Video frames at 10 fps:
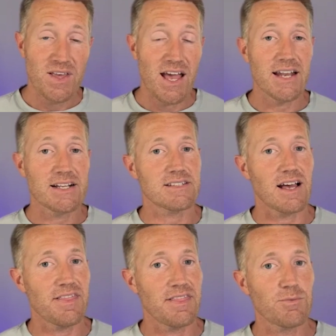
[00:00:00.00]
And it's
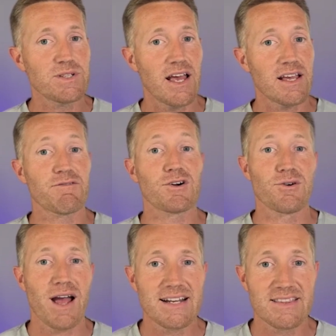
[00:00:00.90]
I think we take it for
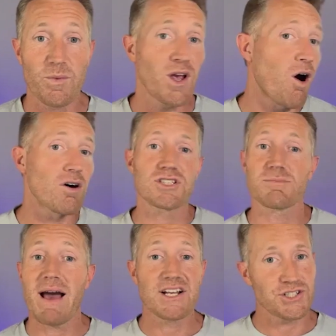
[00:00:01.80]
granted that we all just
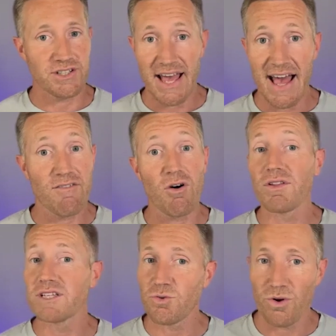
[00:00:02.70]
magically have all
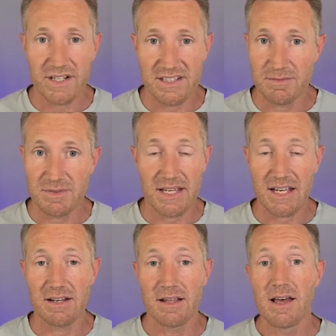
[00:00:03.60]
these organisms that
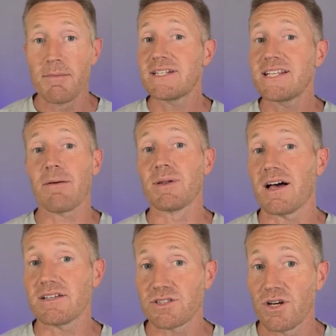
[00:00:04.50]
can
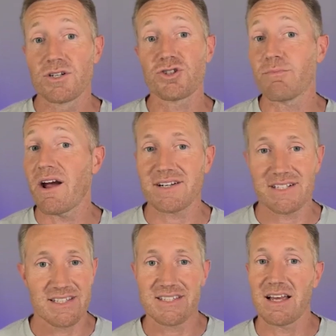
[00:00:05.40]
metabolize turmeric to
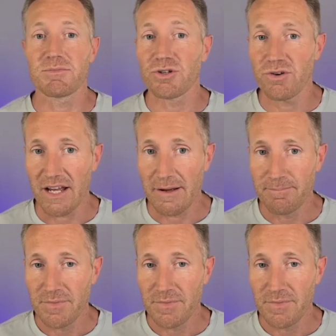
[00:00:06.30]
the same degree.